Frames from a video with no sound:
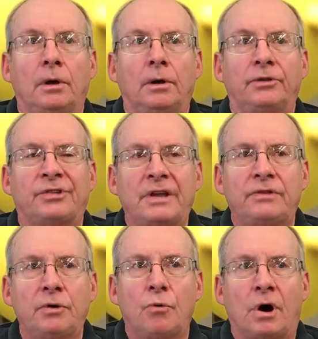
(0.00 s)

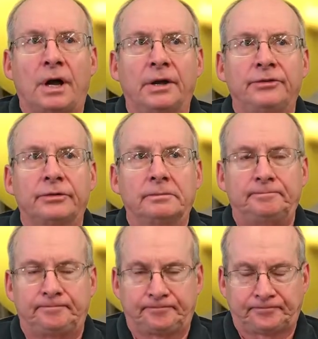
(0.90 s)
Safety-wise,
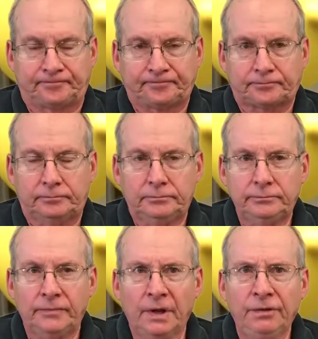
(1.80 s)

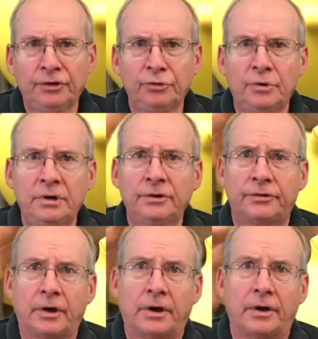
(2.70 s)
this one
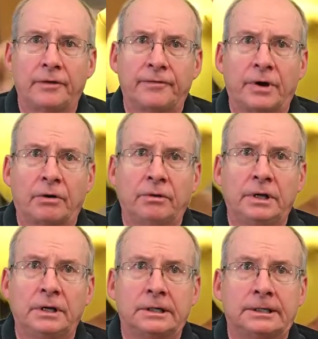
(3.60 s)
is
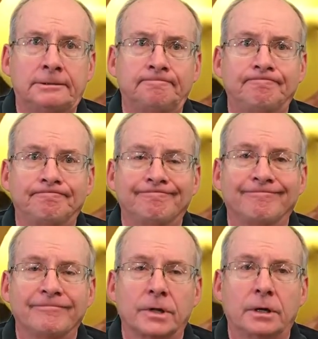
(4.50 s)
fairly
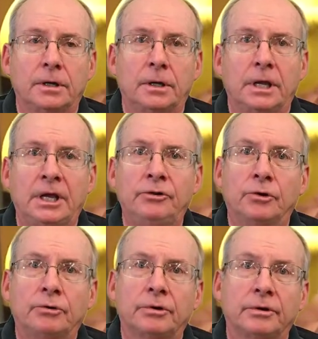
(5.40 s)

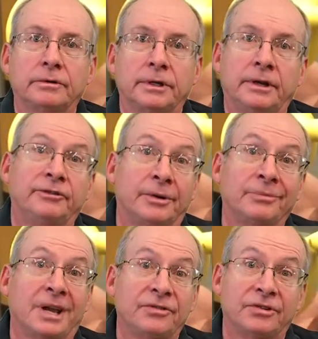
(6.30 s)
inert, and in
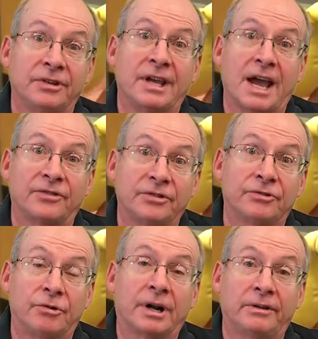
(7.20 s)
some cases the gases
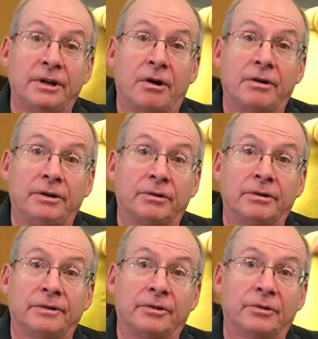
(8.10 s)
directly are
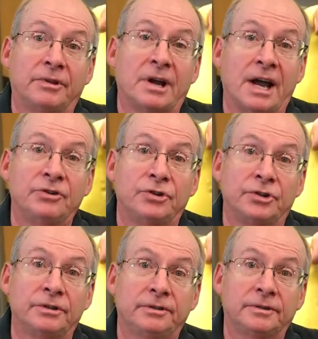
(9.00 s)
inert, other than
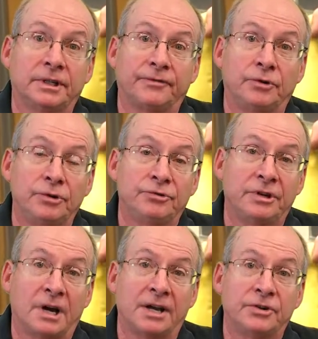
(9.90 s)
hydrogen. If you're
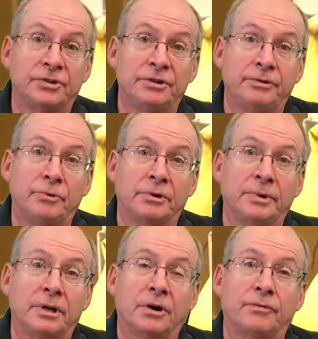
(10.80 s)
using hydrogen, you want to
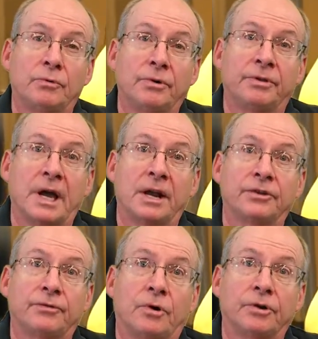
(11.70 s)
be careful with that
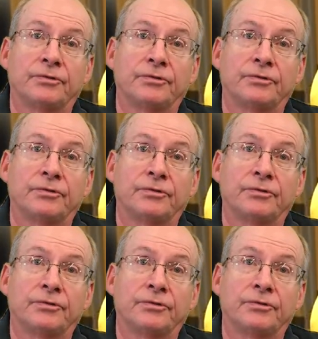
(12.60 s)
as far as